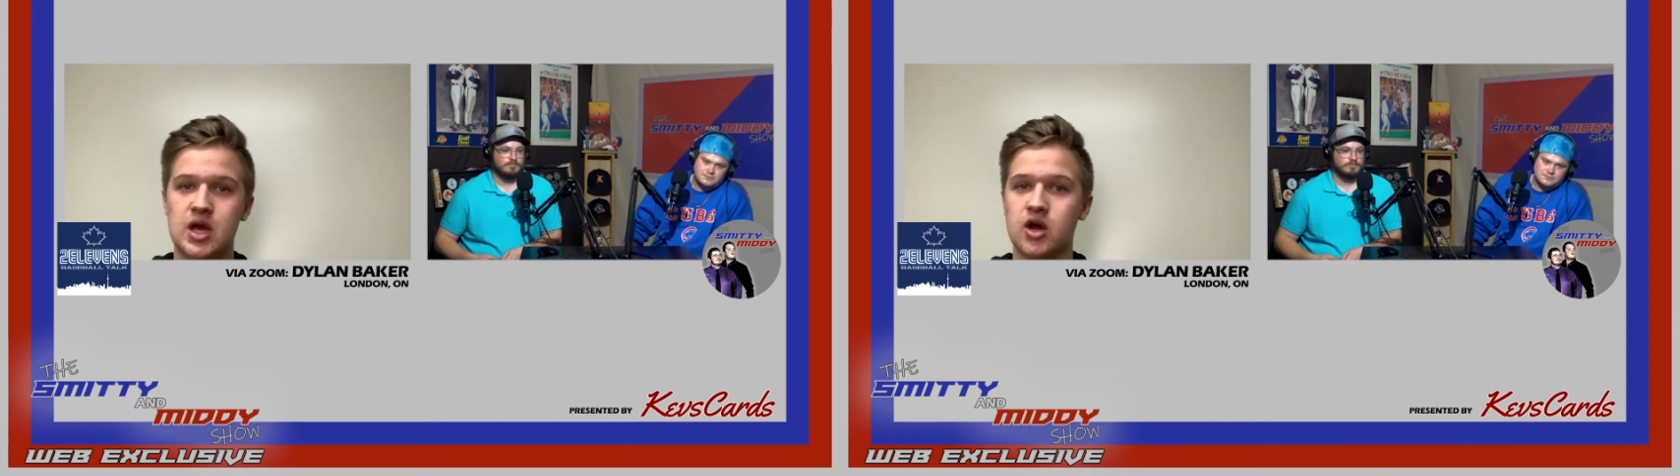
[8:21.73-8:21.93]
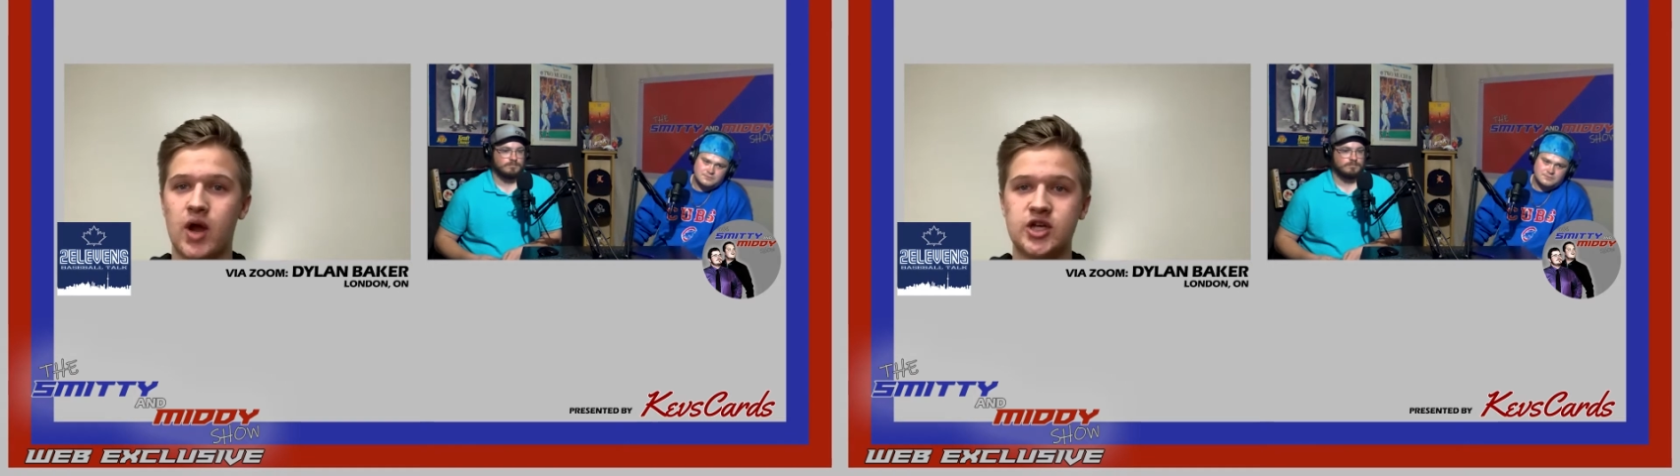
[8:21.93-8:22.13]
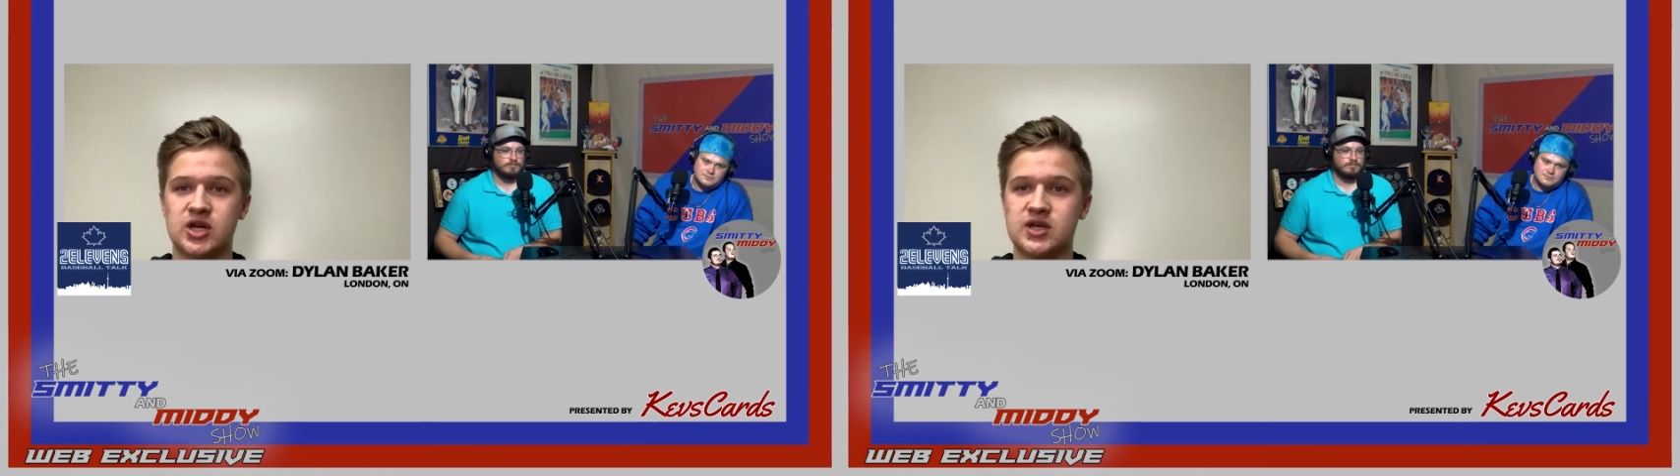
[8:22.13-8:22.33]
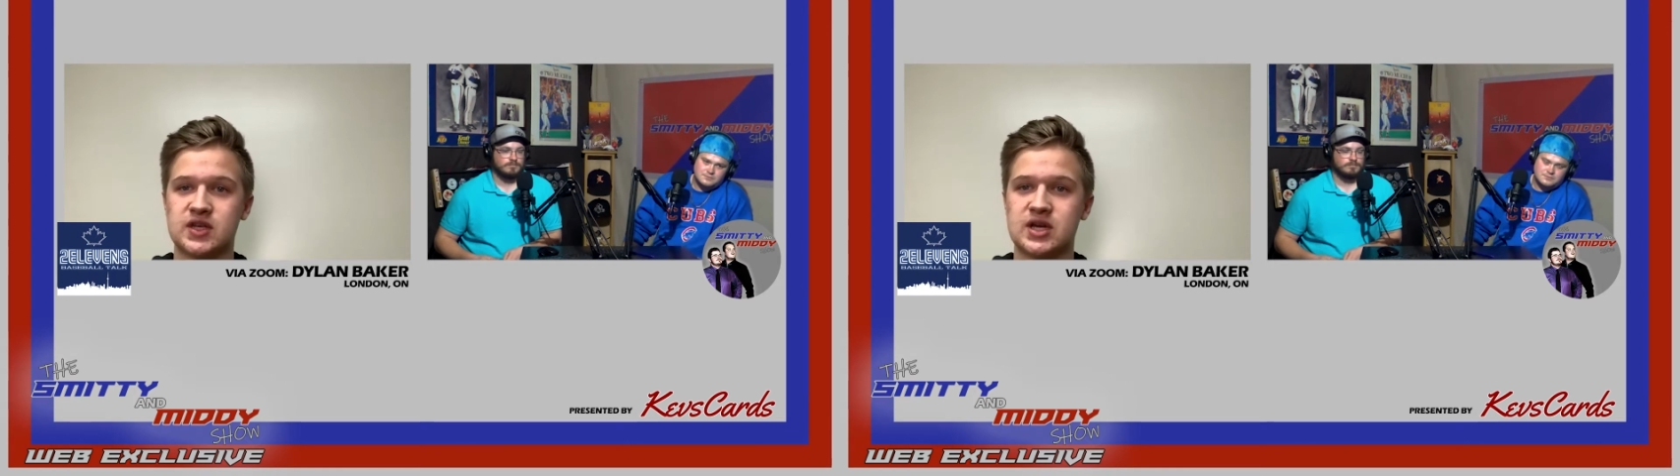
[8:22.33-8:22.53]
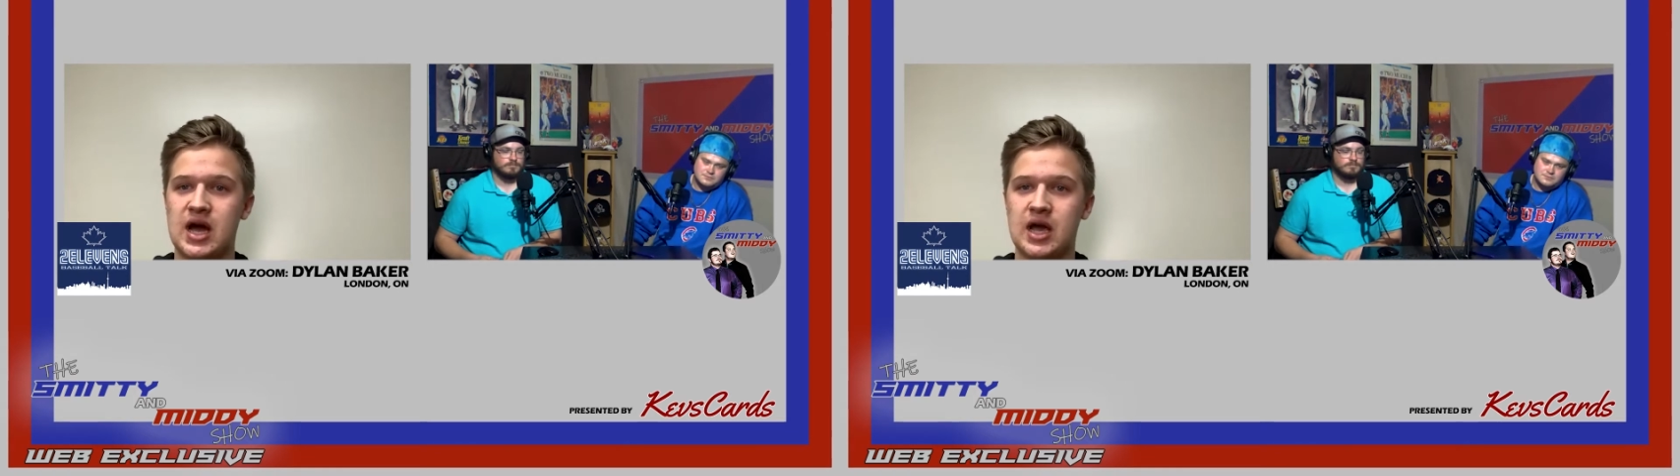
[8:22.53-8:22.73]
Grichuk is a
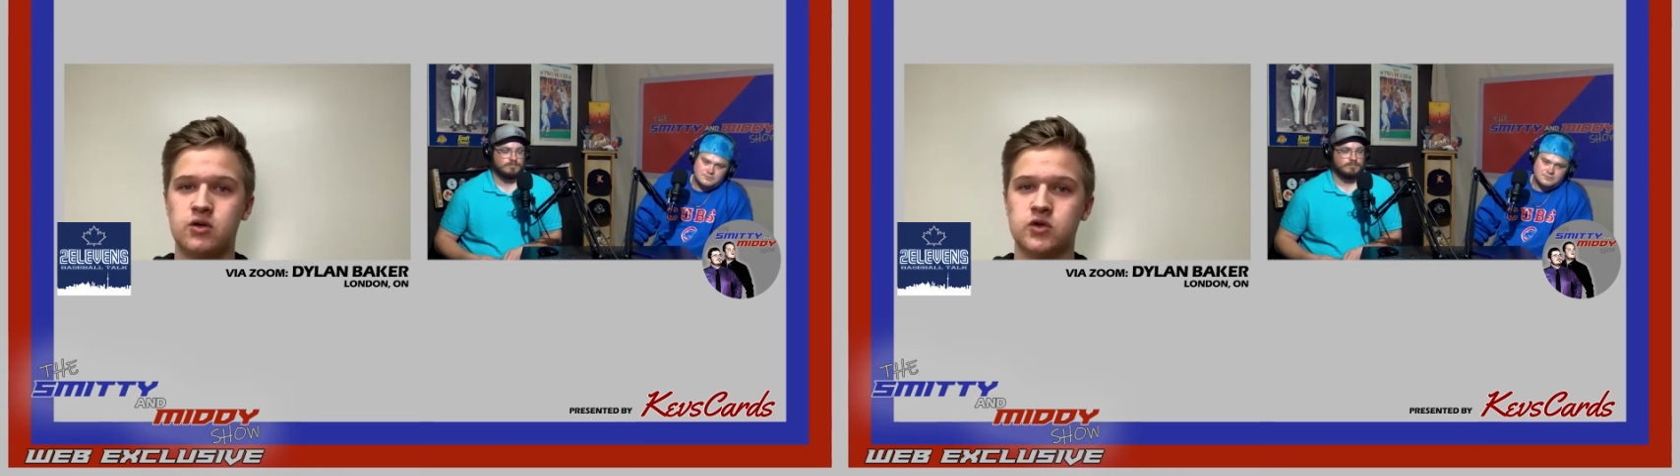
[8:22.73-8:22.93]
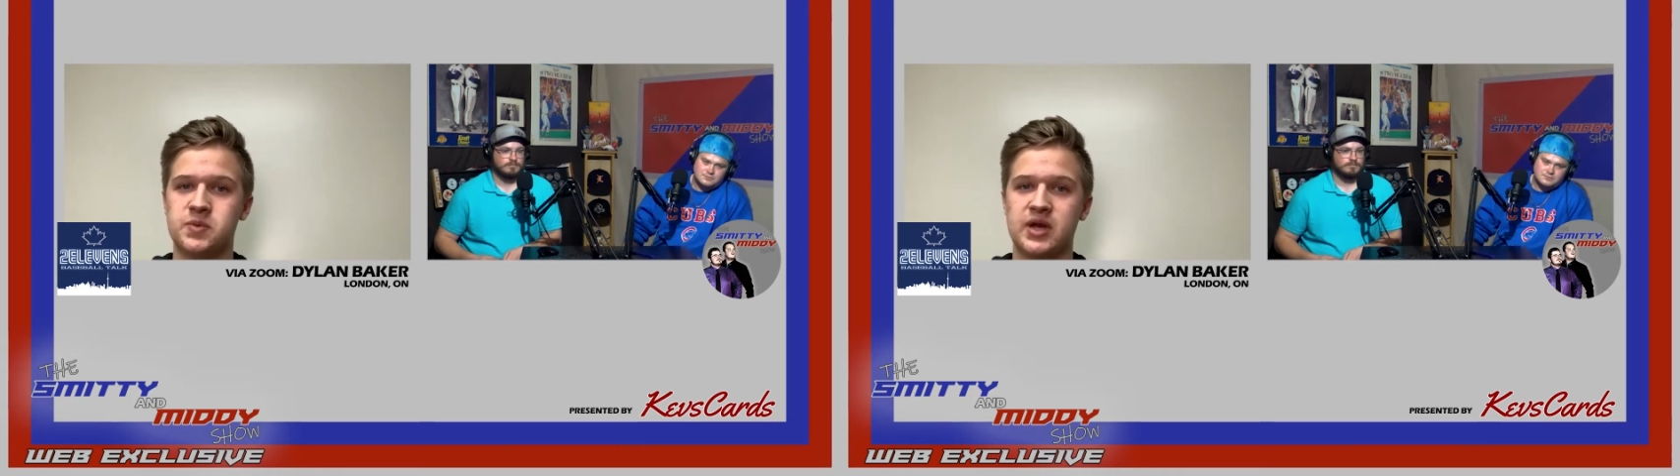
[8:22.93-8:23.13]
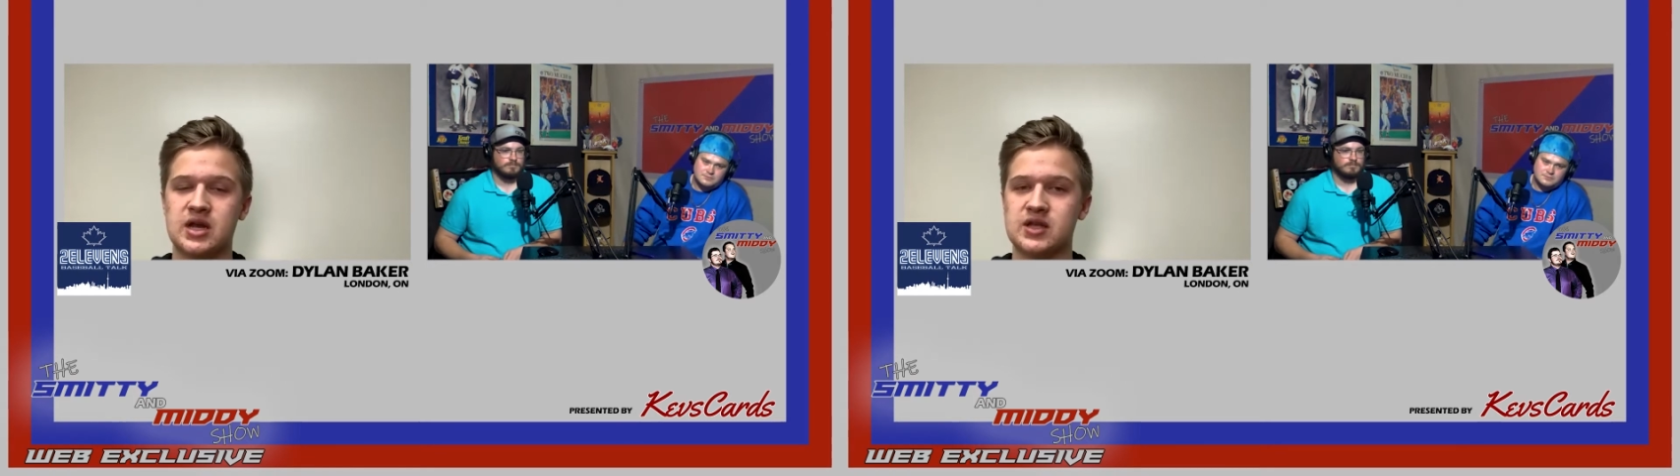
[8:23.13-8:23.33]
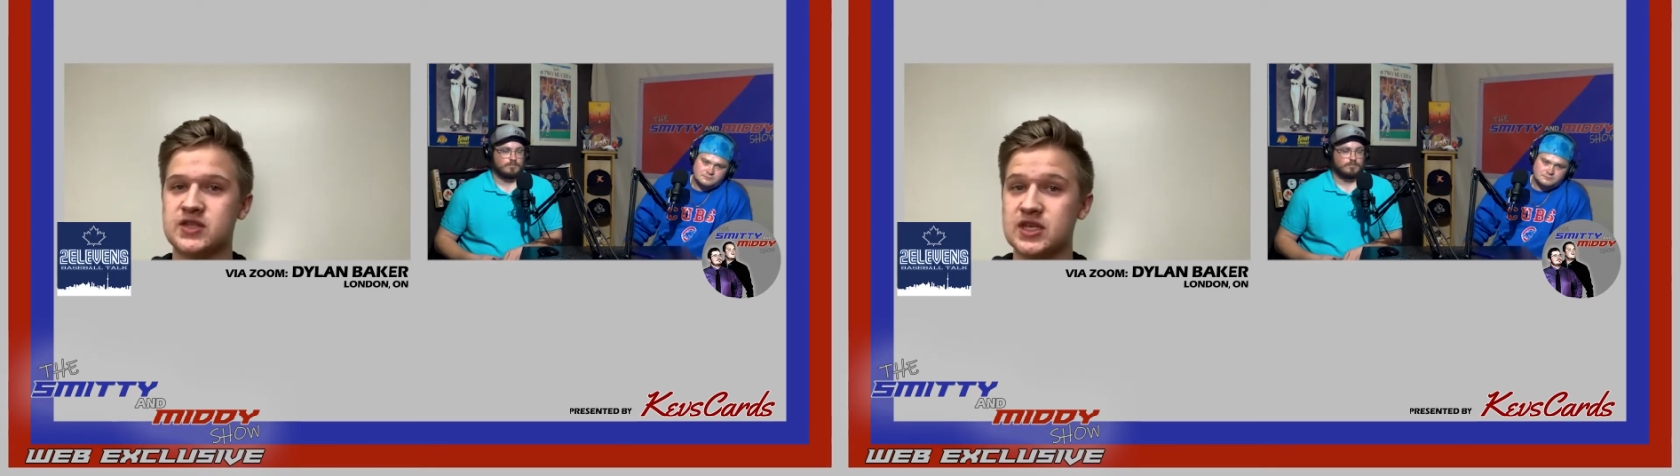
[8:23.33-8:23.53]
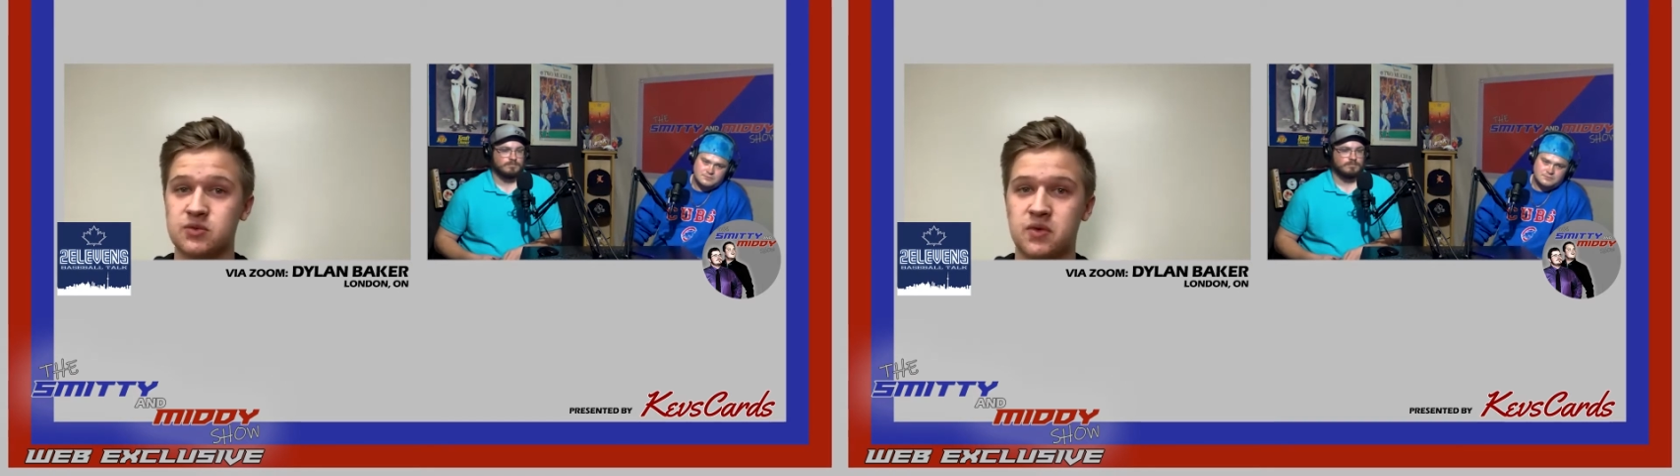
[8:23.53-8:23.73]
guy who's been
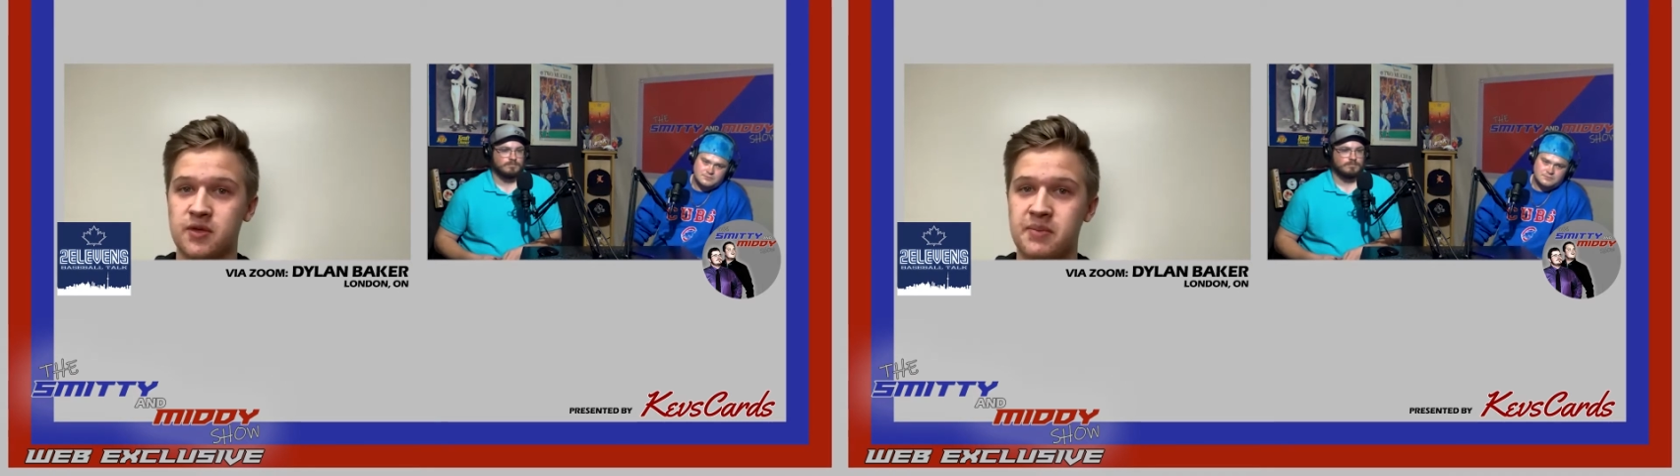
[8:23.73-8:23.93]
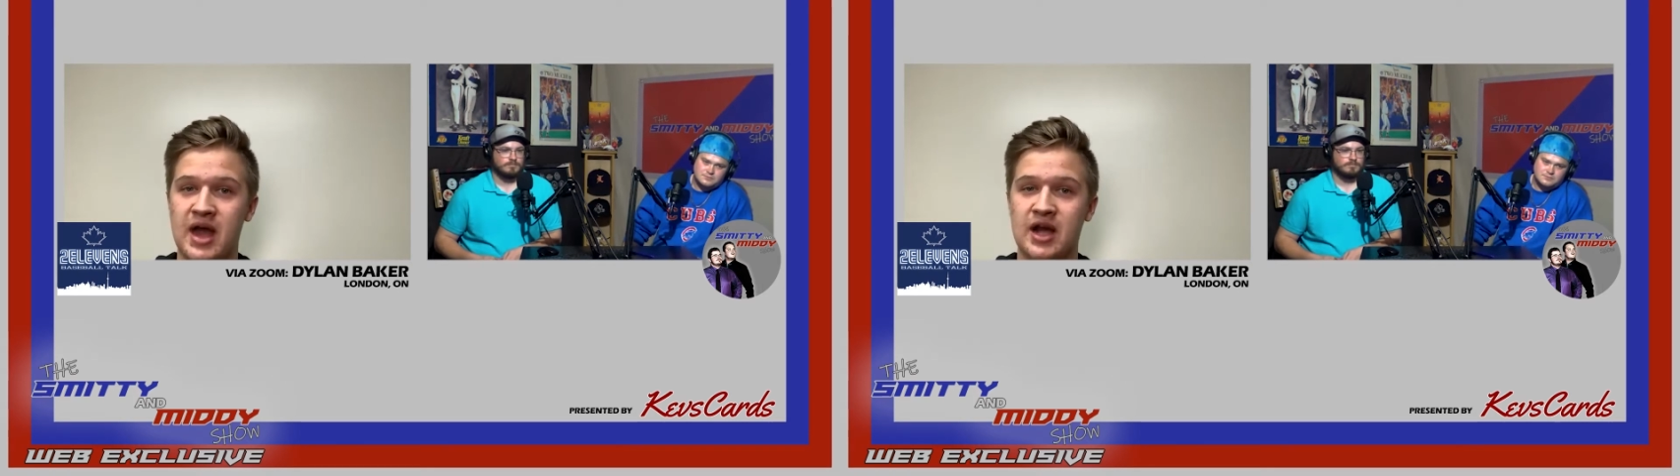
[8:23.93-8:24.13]
inconsistent with the bat.